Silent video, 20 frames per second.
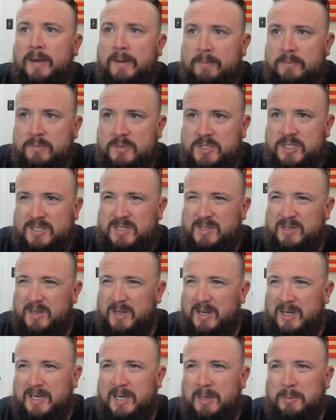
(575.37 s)
Just
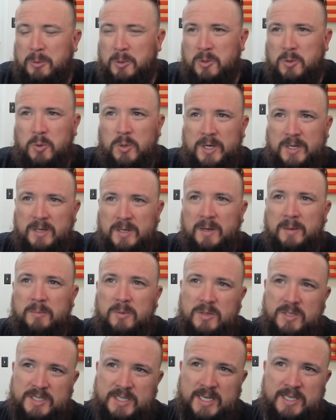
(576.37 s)
a couple quick
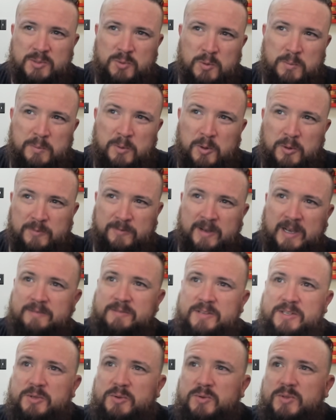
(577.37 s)
numbers. Yes, we're both
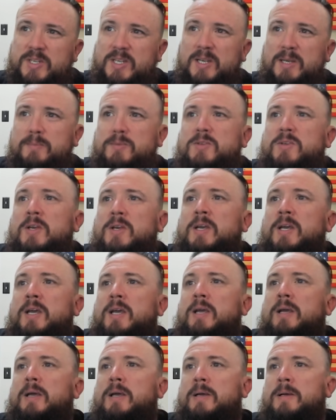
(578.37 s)
5-2 teams.
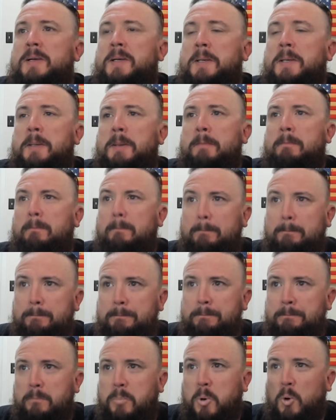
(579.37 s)

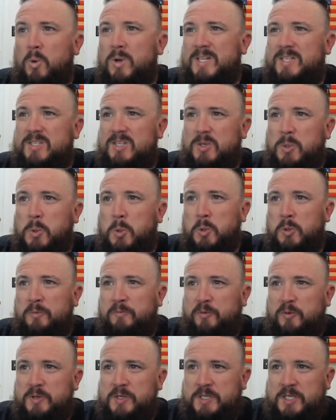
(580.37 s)
Points
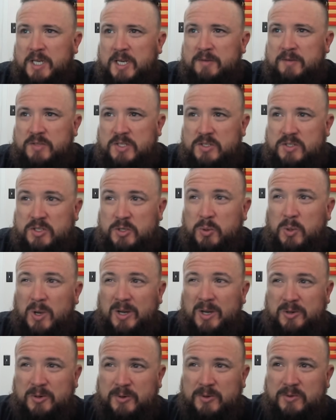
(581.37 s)
scored for the Chiefs is
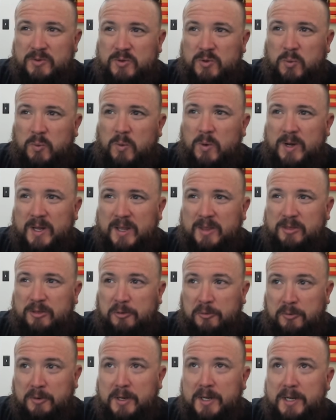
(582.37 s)

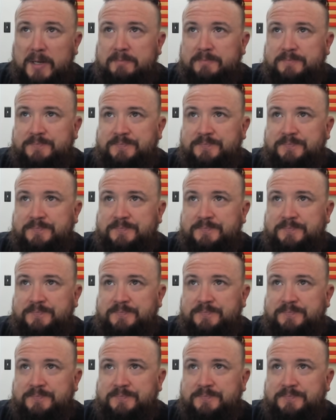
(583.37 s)
223.